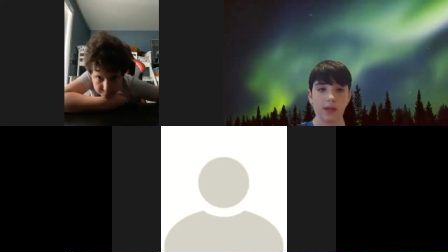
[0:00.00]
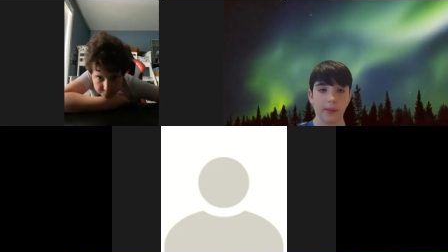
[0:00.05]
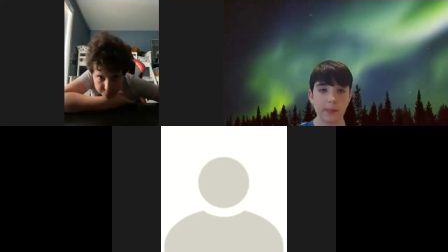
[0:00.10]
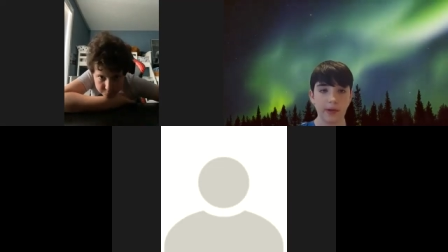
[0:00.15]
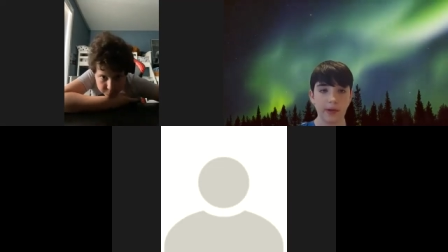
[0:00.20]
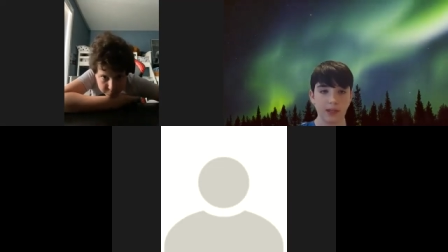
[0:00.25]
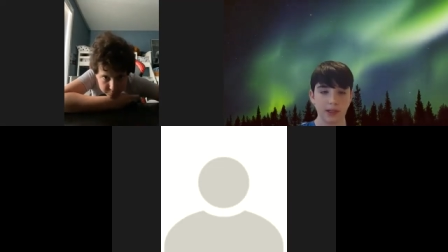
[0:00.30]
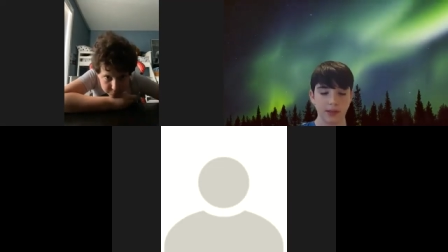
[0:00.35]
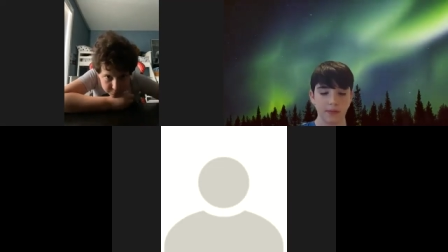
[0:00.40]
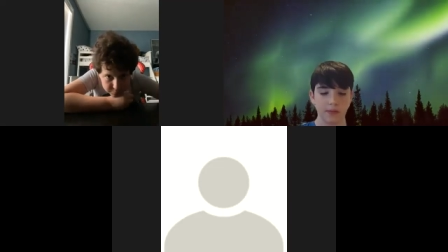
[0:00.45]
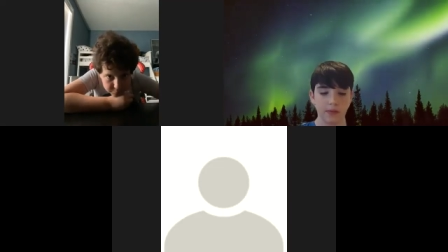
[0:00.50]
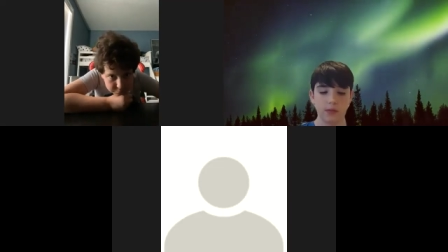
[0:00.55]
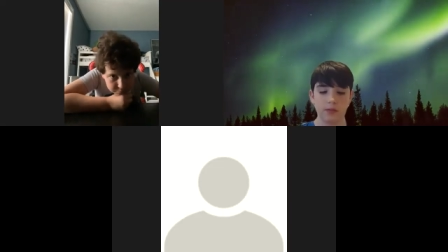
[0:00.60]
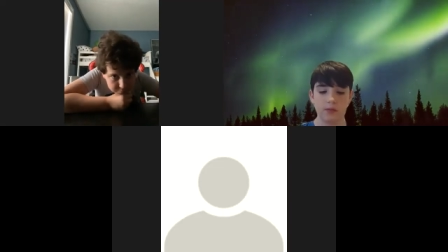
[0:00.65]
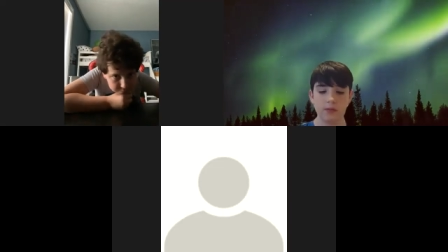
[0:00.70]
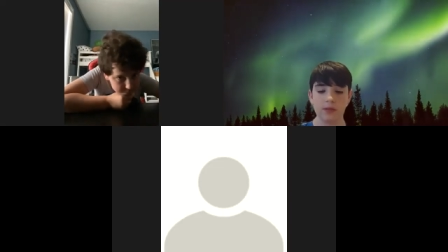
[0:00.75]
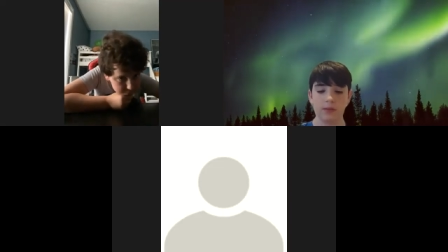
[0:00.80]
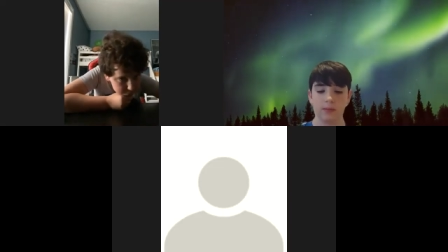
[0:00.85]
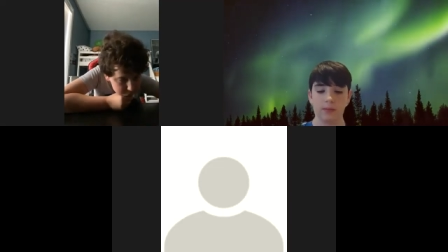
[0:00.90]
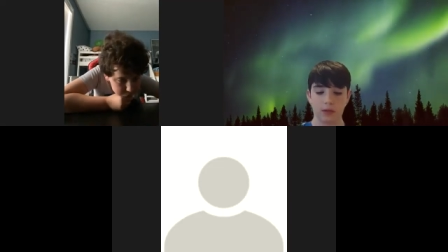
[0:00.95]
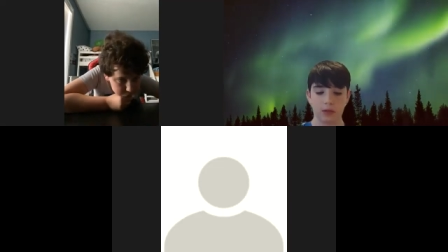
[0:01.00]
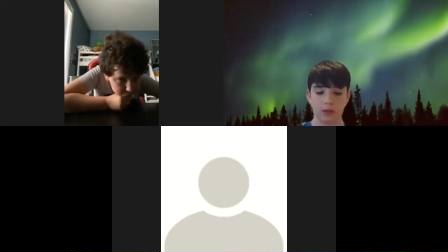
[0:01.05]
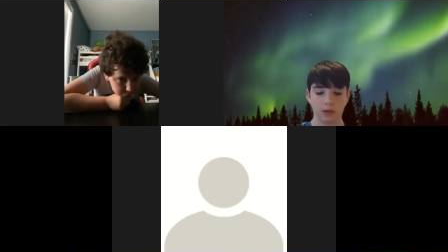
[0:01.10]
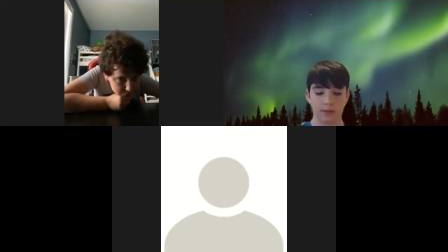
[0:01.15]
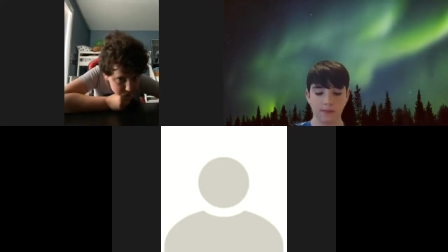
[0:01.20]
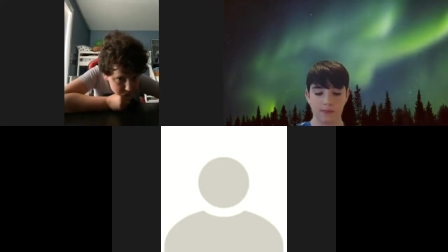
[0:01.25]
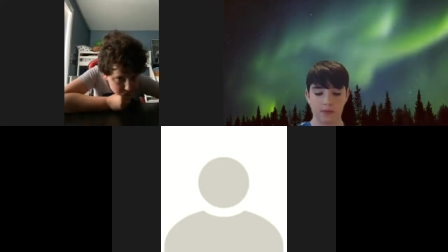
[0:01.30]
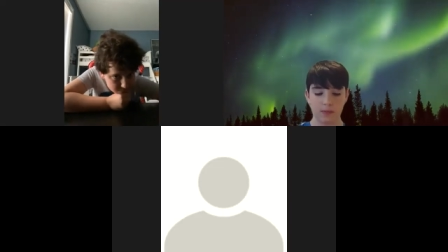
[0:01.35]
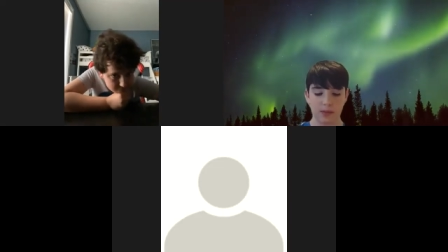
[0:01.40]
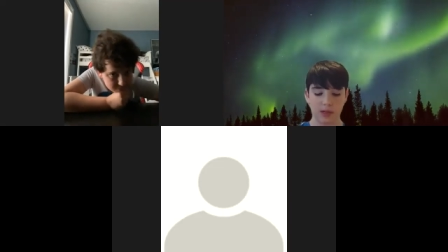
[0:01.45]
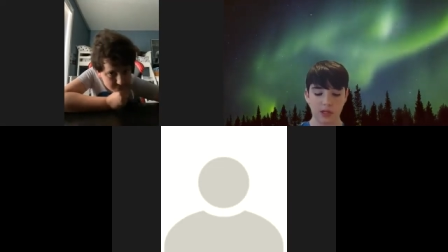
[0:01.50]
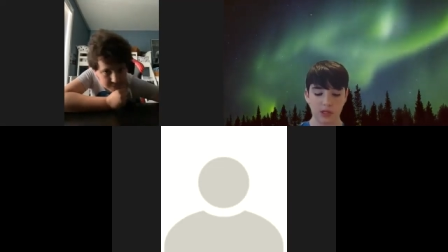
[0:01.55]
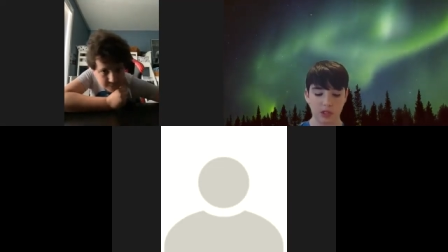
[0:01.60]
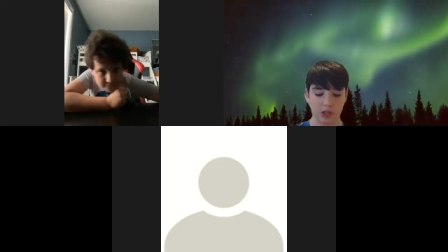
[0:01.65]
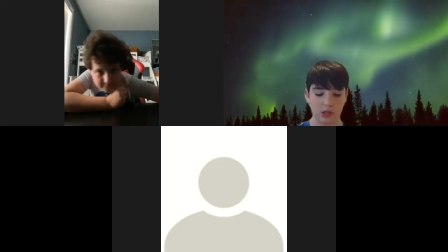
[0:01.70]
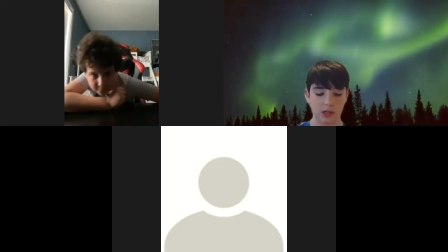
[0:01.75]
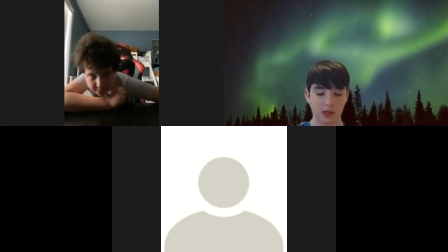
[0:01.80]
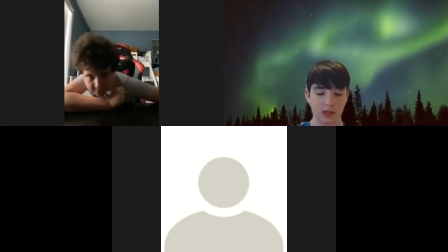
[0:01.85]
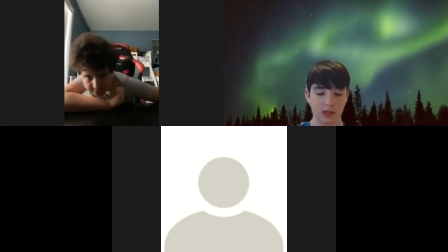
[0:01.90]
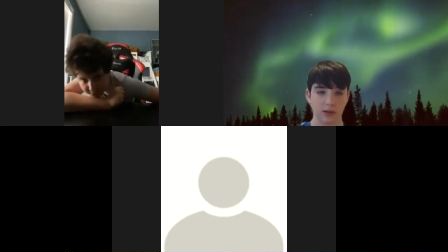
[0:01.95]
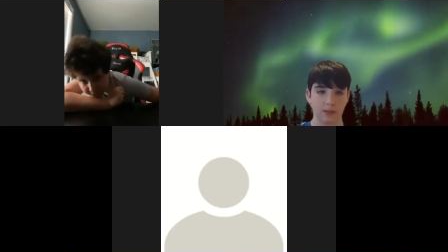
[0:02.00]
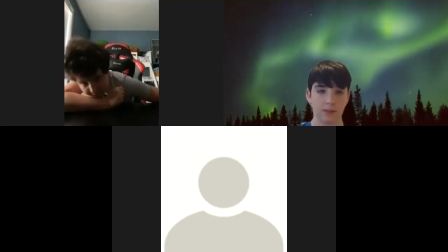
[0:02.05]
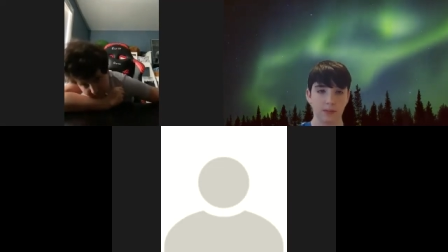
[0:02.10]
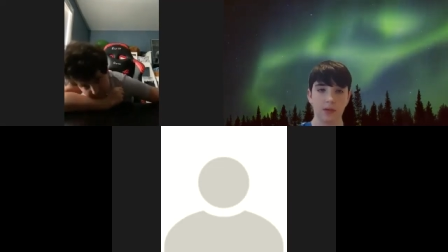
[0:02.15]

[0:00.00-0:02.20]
that might give you some good information on it.